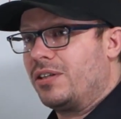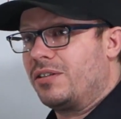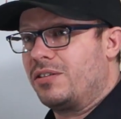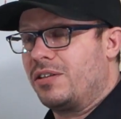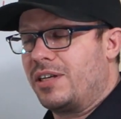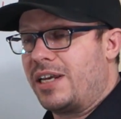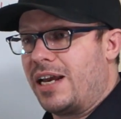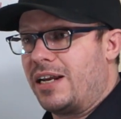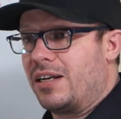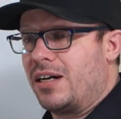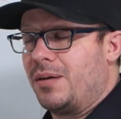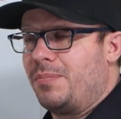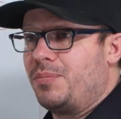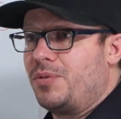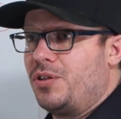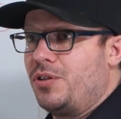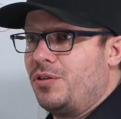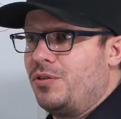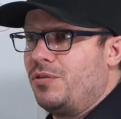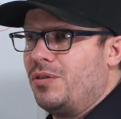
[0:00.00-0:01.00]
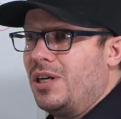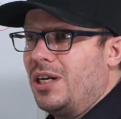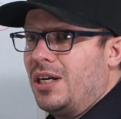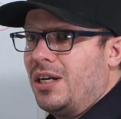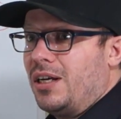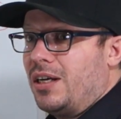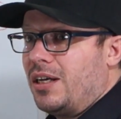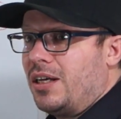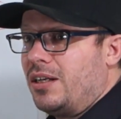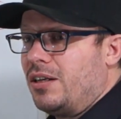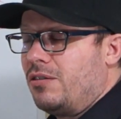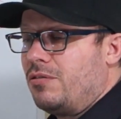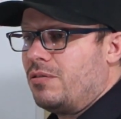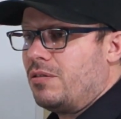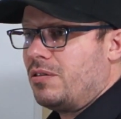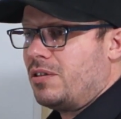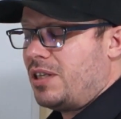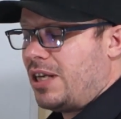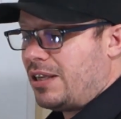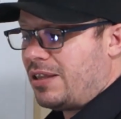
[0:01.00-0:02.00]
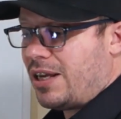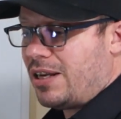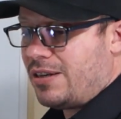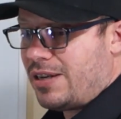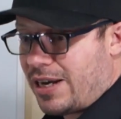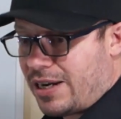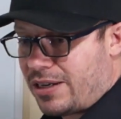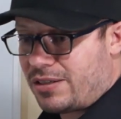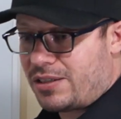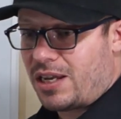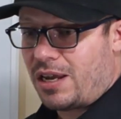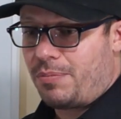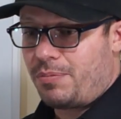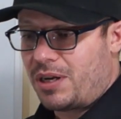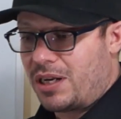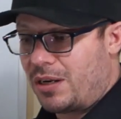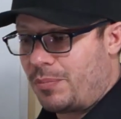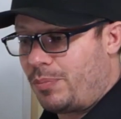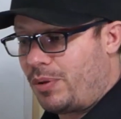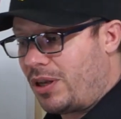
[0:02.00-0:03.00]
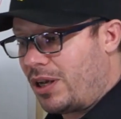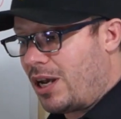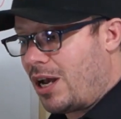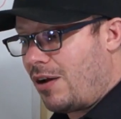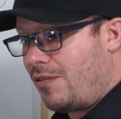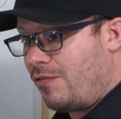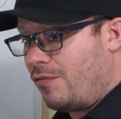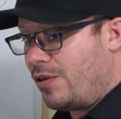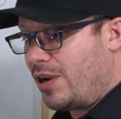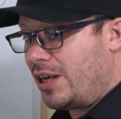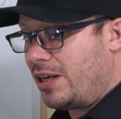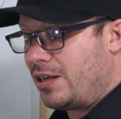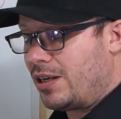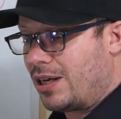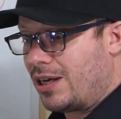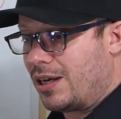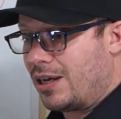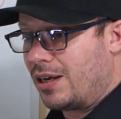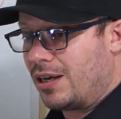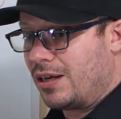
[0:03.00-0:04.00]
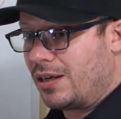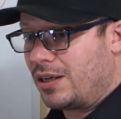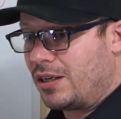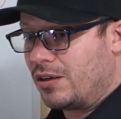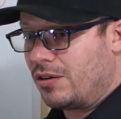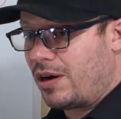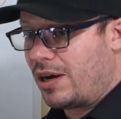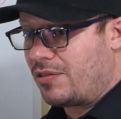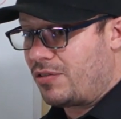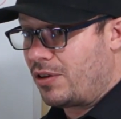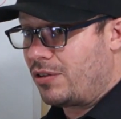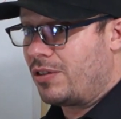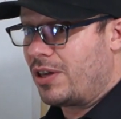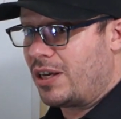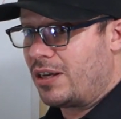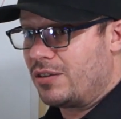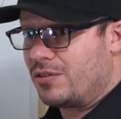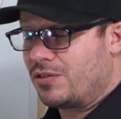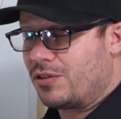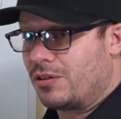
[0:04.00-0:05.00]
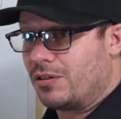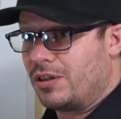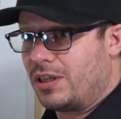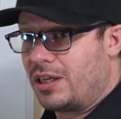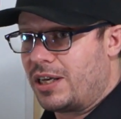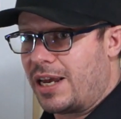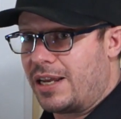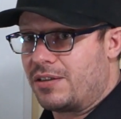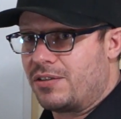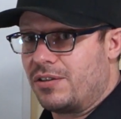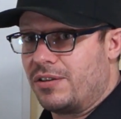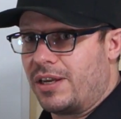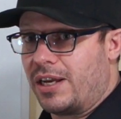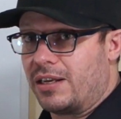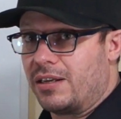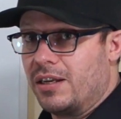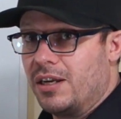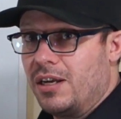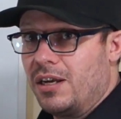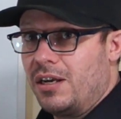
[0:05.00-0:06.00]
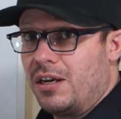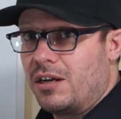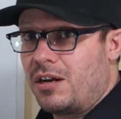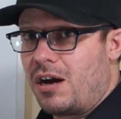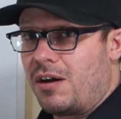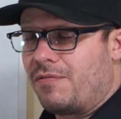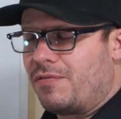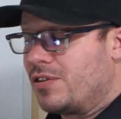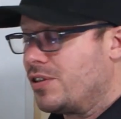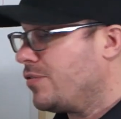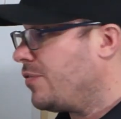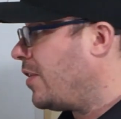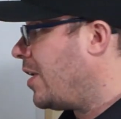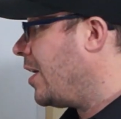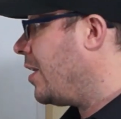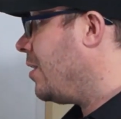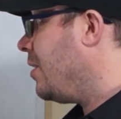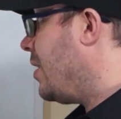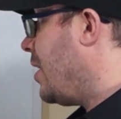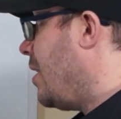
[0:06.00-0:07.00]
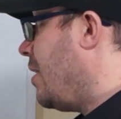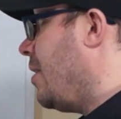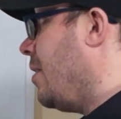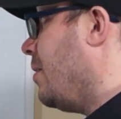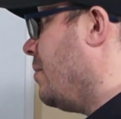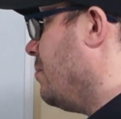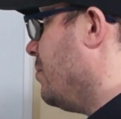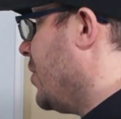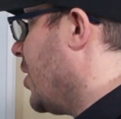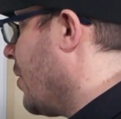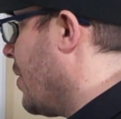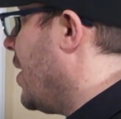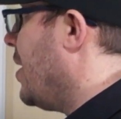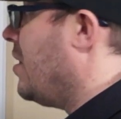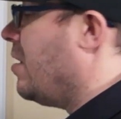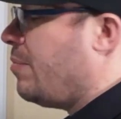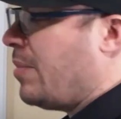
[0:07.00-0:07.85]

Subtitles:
to get up to, you know, take that next step, get a playoff win? You know, I think they can certainly get to that conference final. They're in the